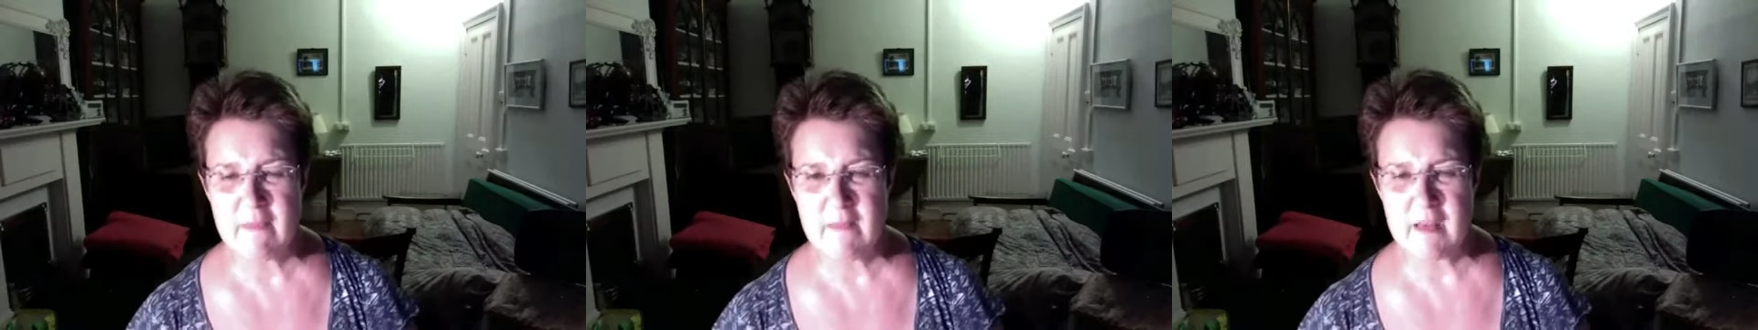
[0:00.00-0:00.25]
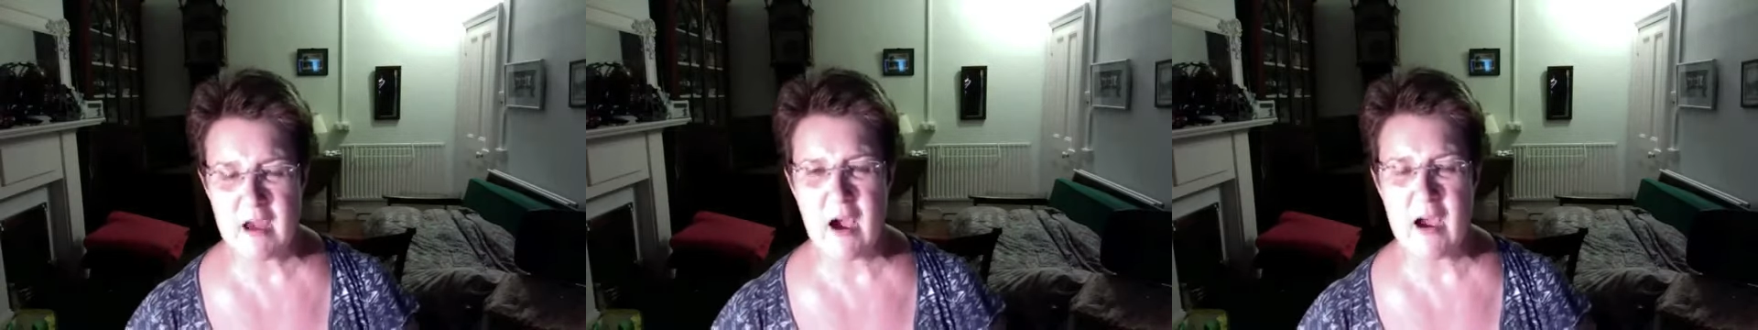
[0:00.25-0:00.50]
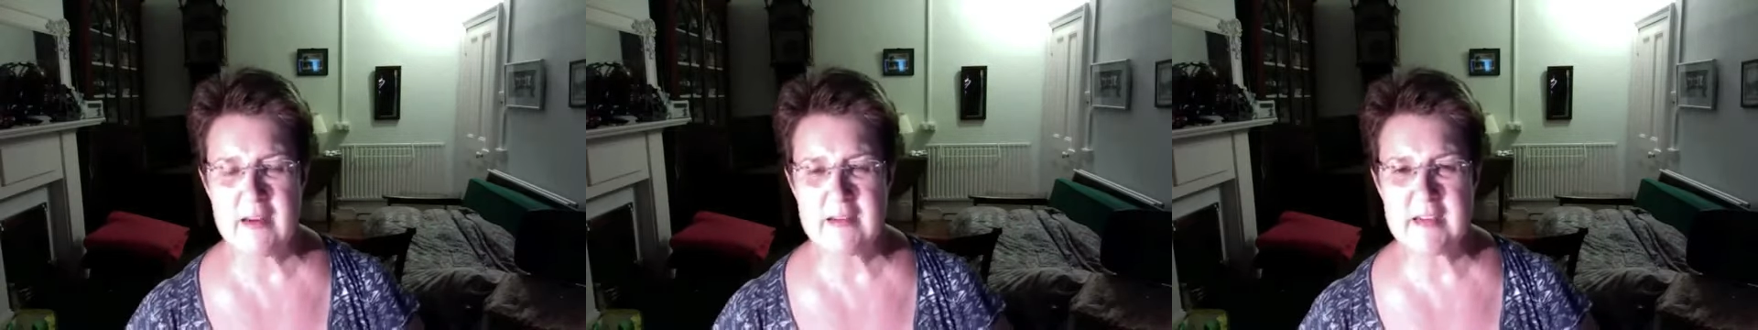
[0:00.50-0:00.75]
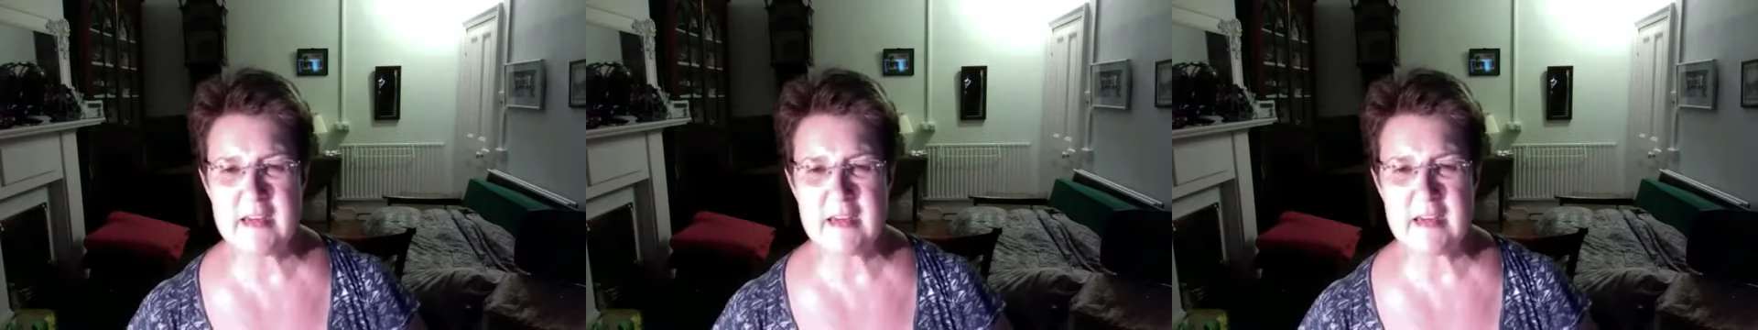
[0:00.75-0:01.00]
The
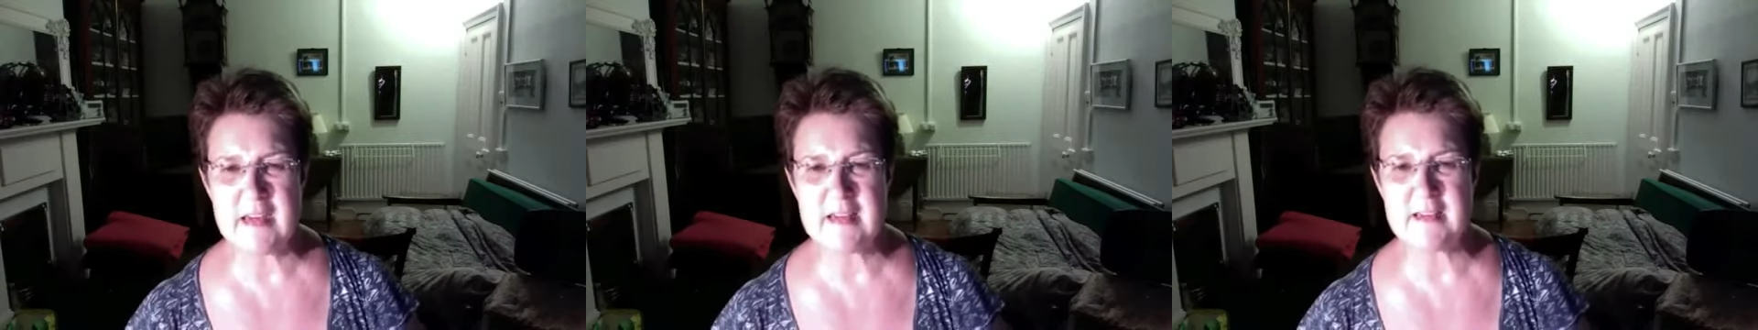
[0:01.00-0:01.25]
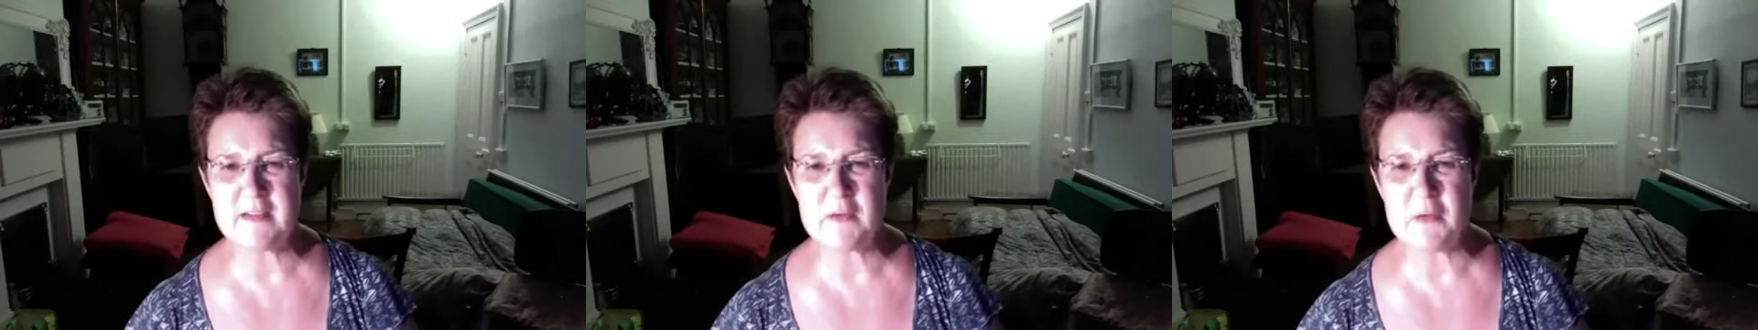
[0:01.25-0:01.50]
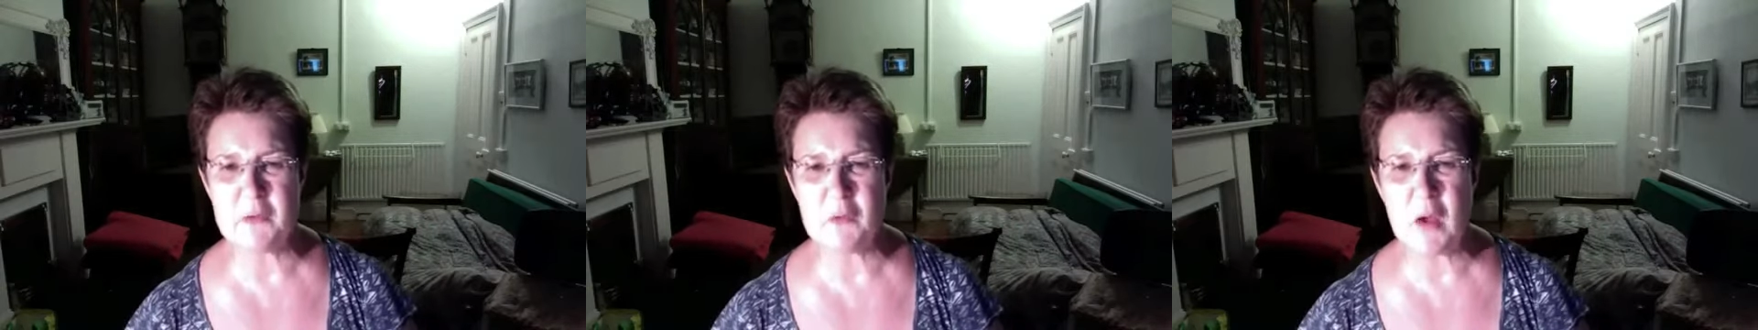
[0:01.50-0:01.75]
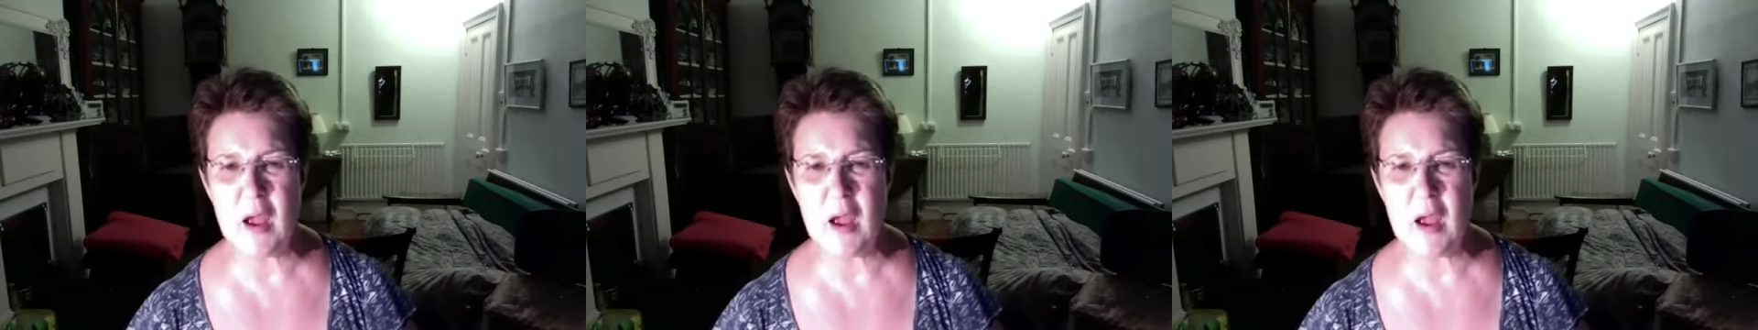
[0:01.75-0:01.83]
idea is to